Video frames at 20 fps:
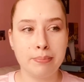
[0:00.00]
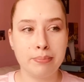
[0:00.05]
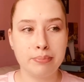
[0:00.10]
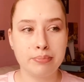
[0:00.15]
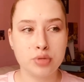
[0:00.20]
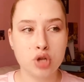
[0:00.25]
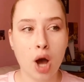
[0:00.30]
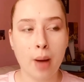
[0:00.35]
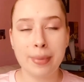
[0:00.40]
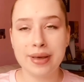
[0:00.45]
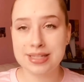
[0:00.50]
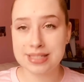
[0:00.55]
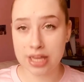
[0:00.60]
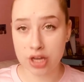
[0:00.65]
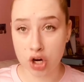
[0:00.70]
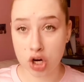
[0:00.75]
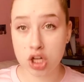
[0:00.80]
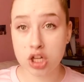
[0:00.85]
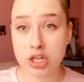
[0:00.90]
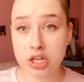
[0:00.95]
topics that you're
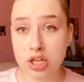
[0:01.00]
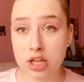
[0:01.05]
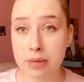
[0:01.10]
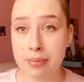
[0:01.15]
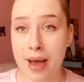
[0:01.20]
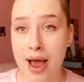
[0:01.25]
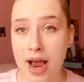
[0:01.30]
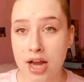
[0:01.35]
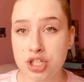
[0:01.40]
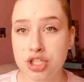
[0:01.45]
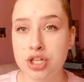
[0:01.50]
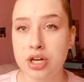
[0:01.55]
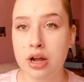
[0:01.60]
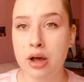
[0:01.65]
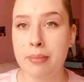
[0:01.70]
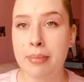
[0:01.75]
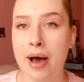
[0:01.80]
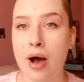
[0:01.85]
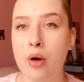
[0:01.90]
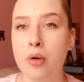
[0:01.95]
clearly passionate
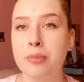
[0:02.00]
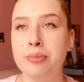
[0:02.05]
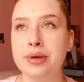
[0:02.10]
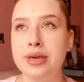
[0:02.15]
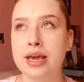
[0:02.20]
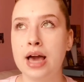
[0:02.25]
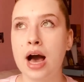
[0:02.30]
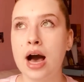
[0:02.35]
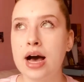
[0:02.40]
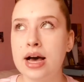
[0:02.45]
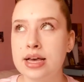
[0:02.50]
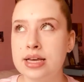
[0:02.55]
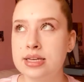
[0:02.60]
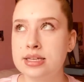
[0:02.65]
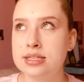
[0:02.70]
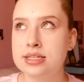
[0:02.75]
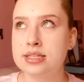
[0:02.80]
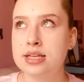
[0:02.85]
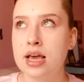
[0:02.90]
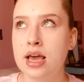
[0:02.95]
about
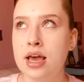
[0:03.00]
because